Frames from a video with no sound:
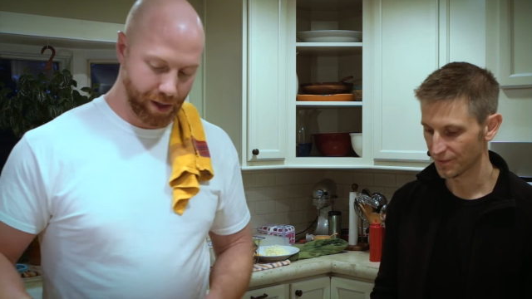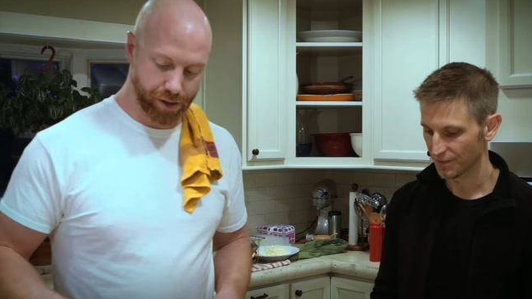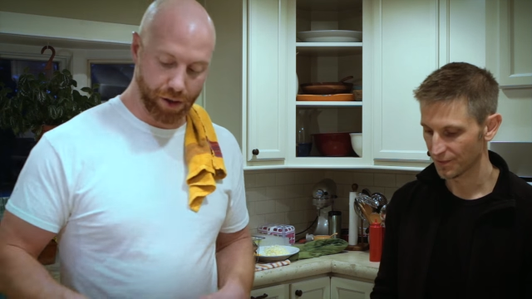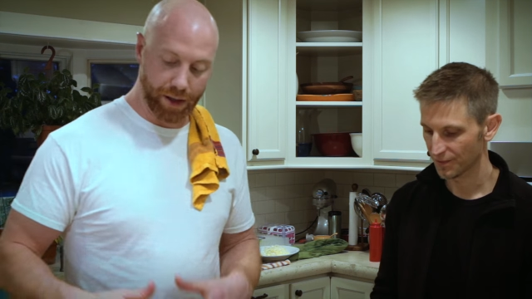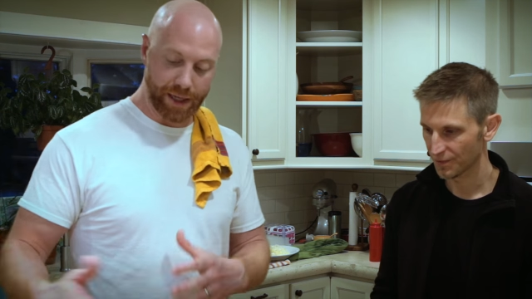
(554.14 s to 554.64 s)

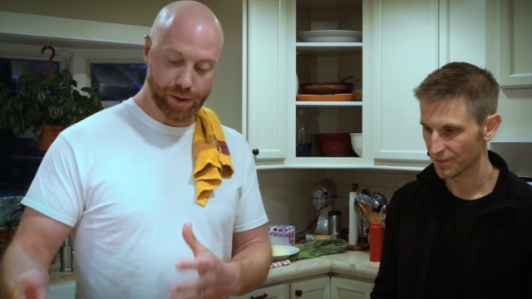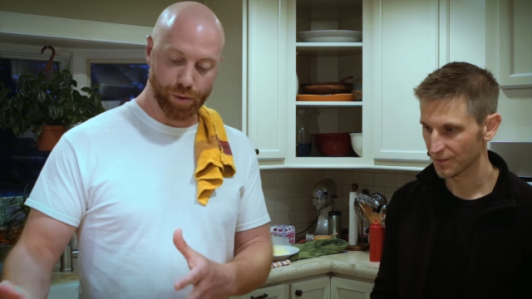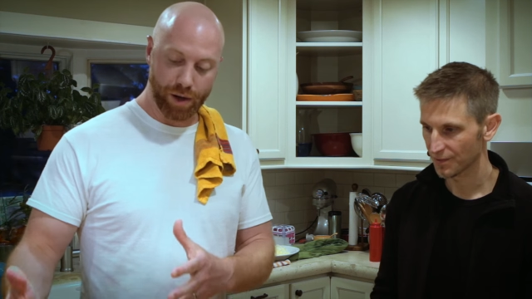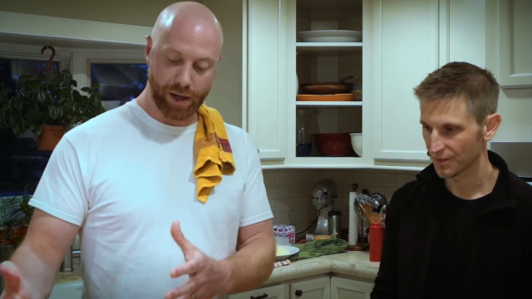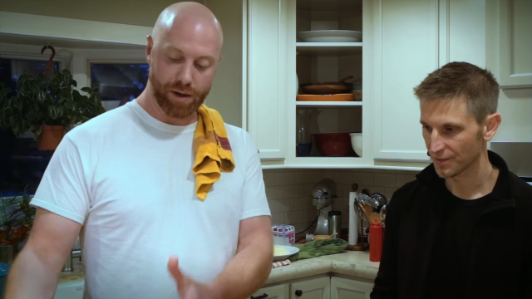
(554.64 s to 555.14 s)
Speaker 1: So at this
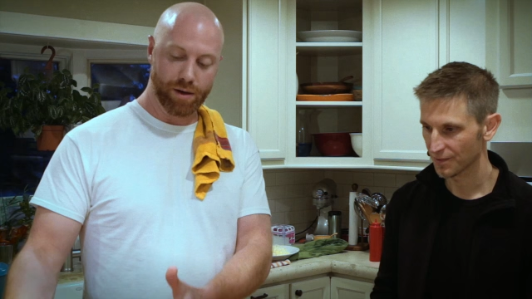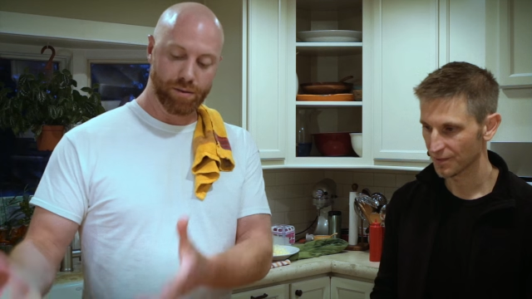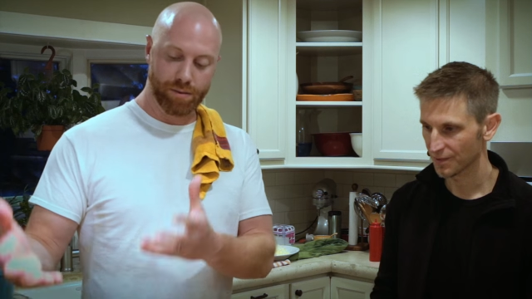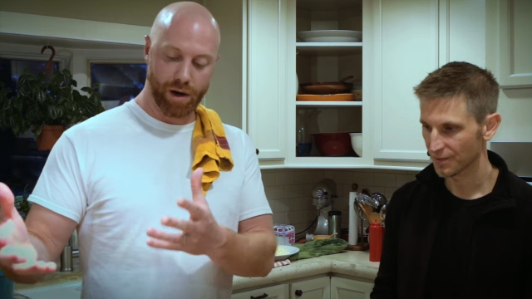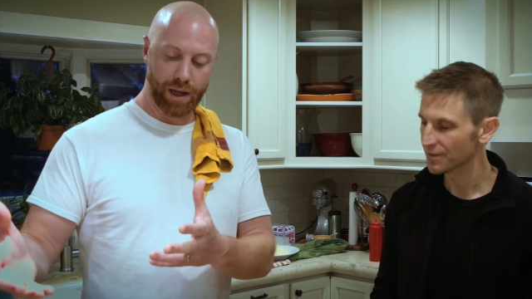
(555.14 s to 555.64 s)
point,
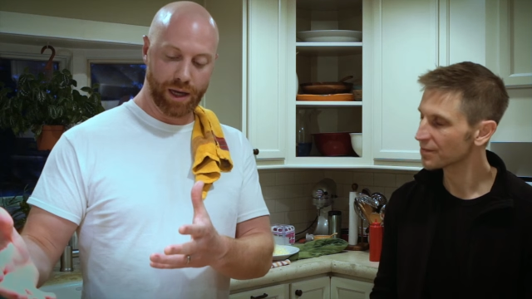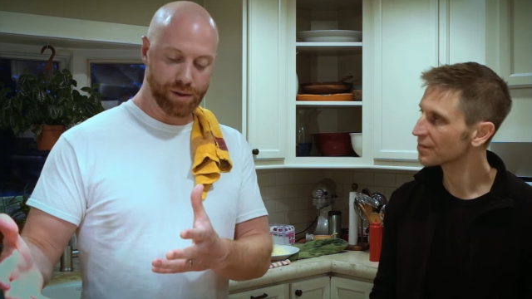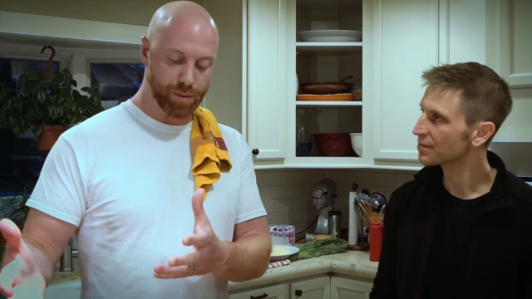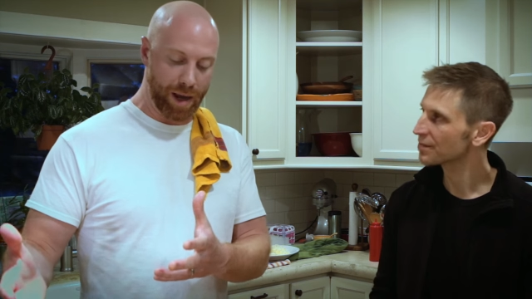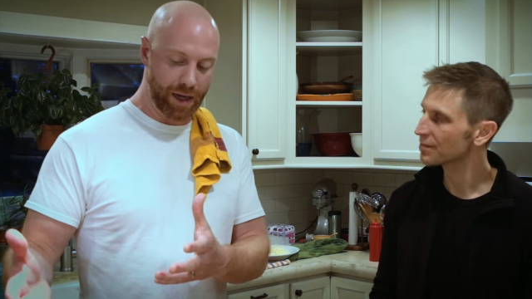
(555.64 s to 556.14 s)
our
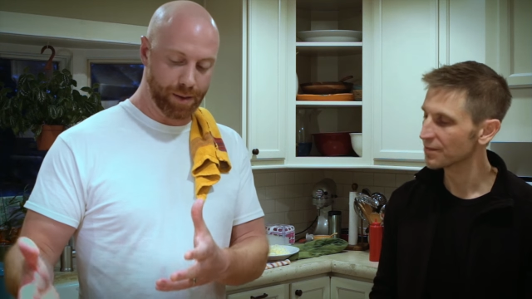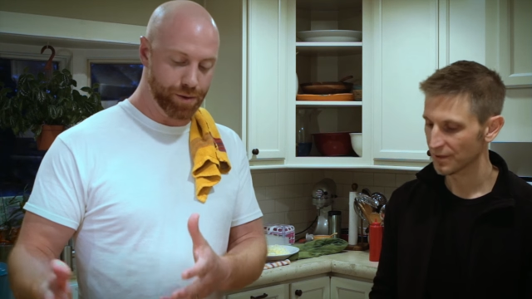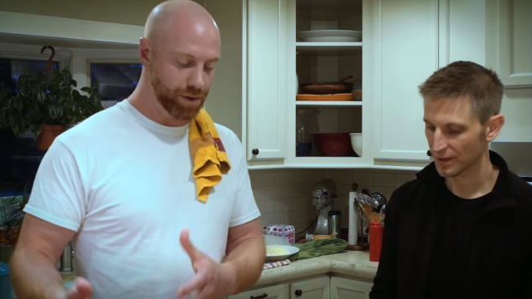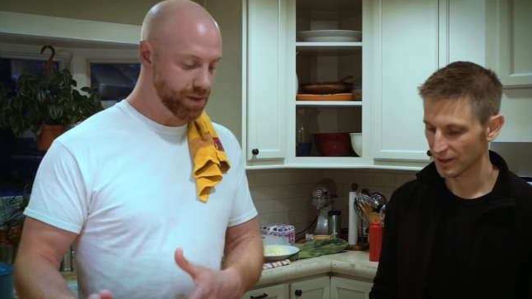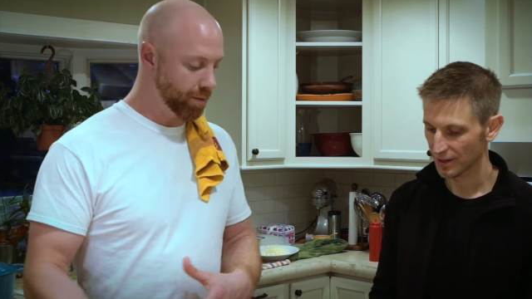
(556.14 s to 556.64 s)
liquid's back up
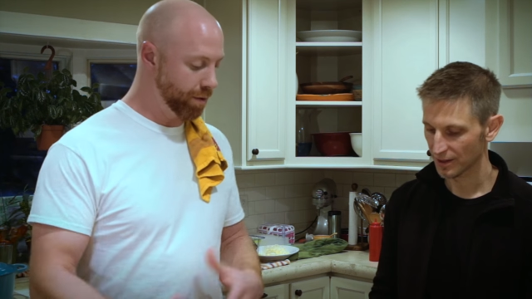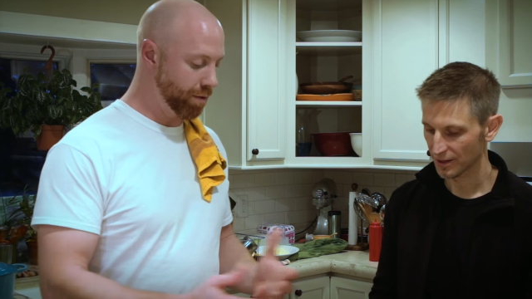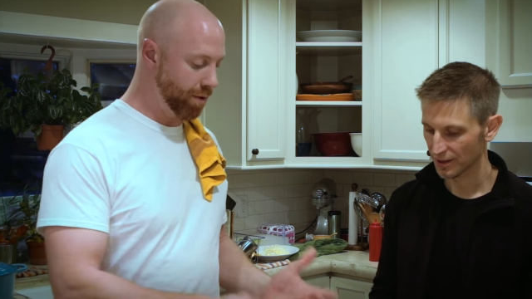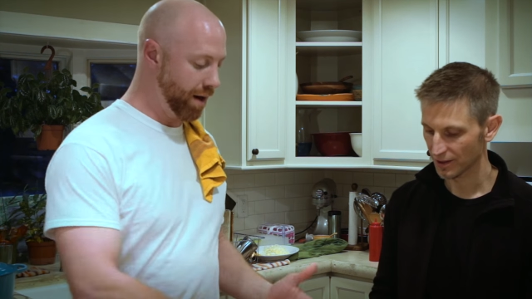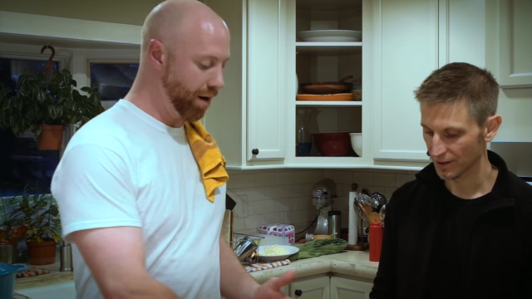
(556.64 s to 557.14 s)
to a simmer. We're
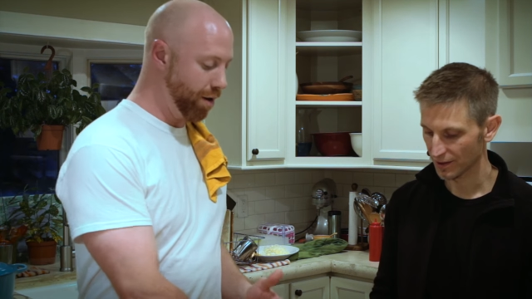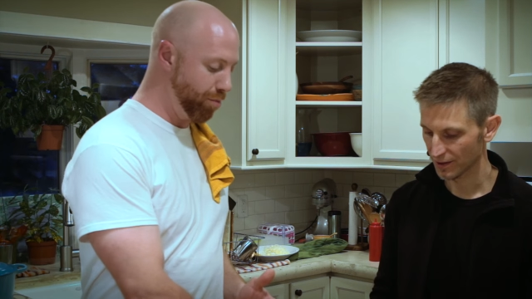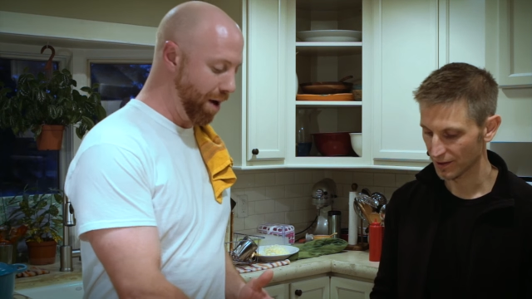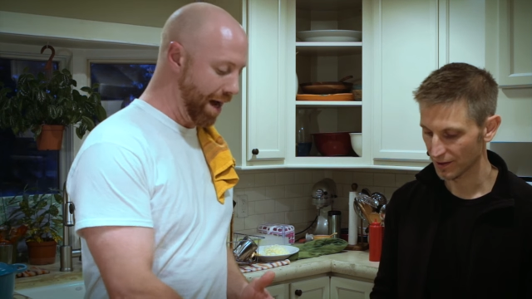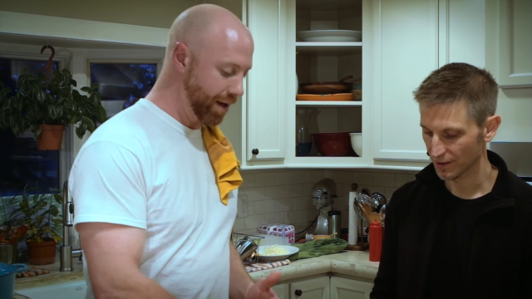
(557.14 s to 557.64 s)
ready to go
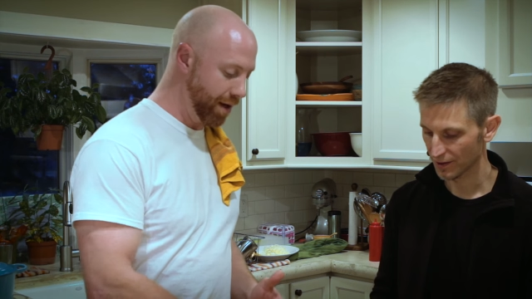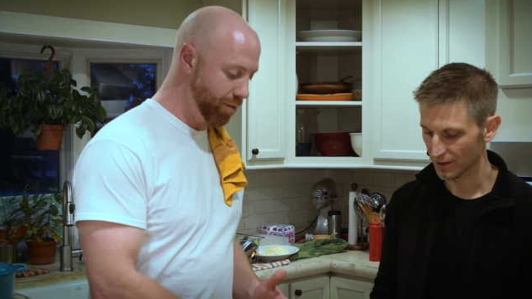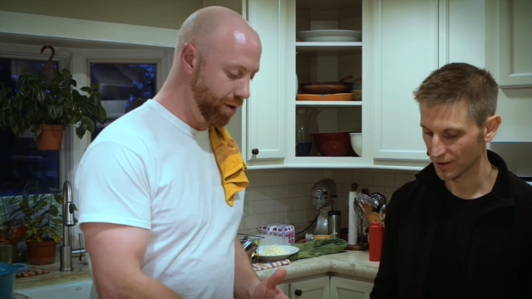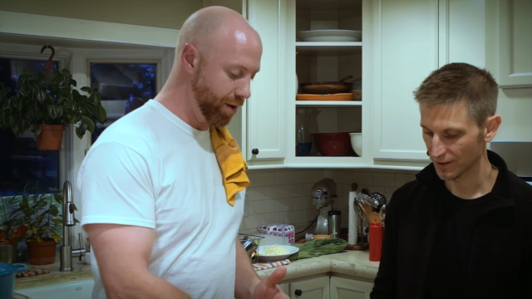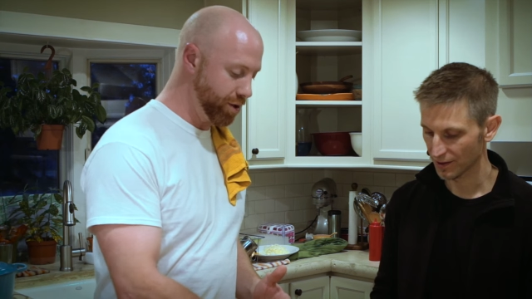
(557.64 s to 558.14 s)
back in
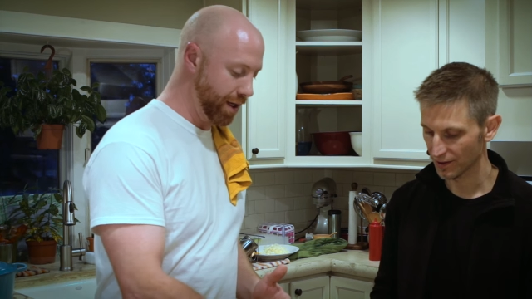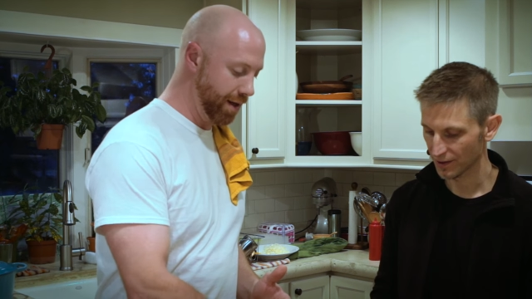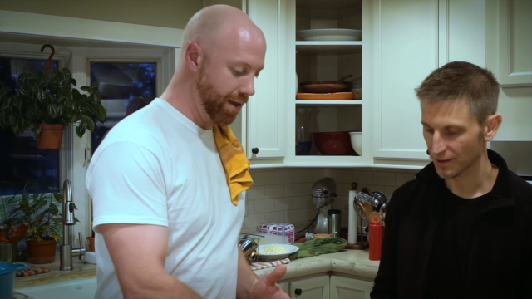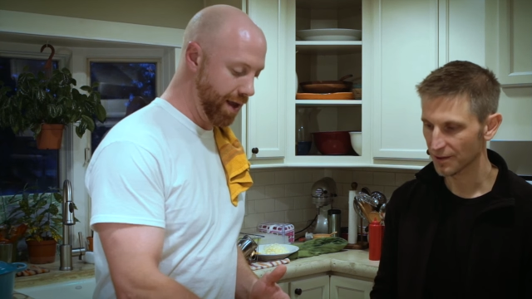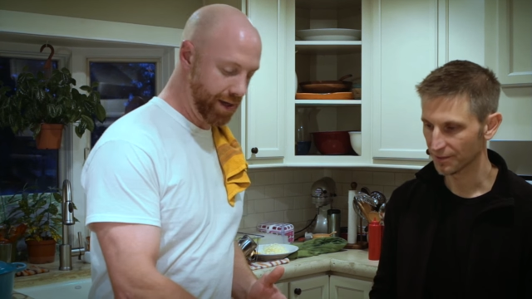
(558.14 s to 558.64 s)
with our
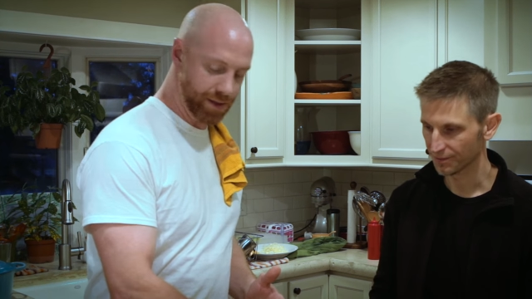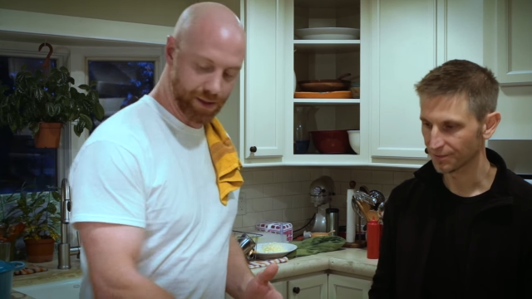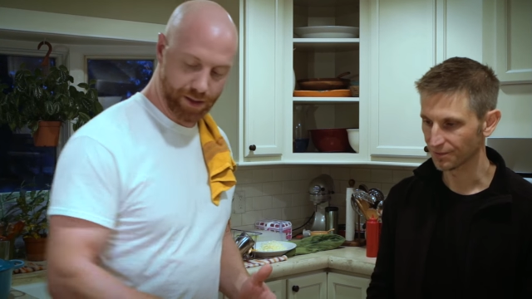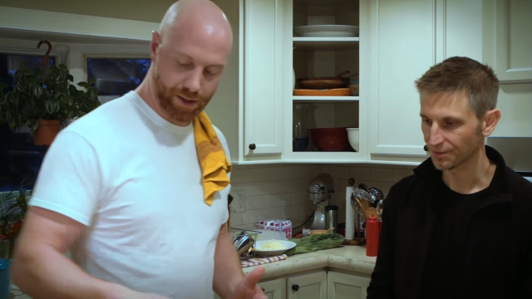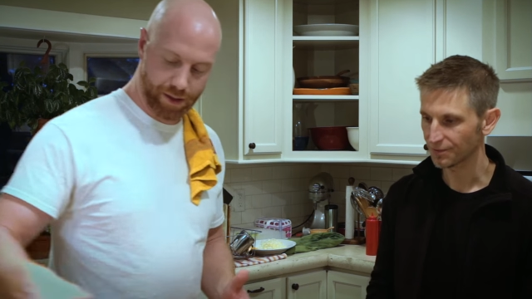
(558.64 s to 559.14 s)
chicken thighs.
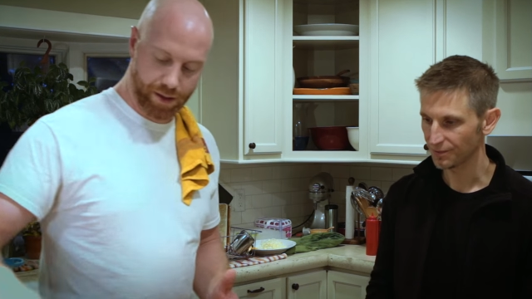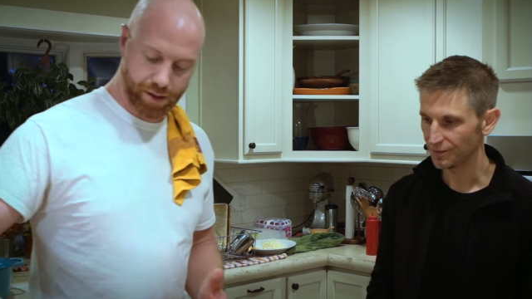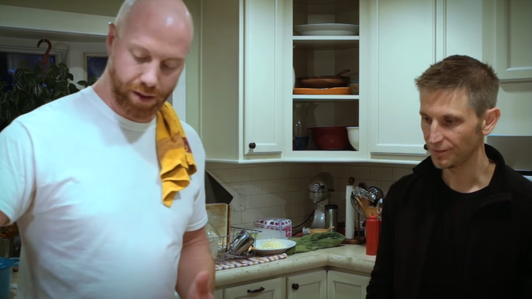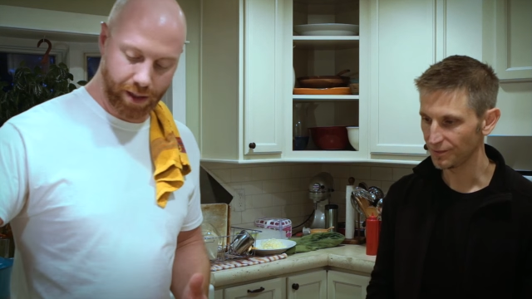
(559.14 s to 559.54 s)
So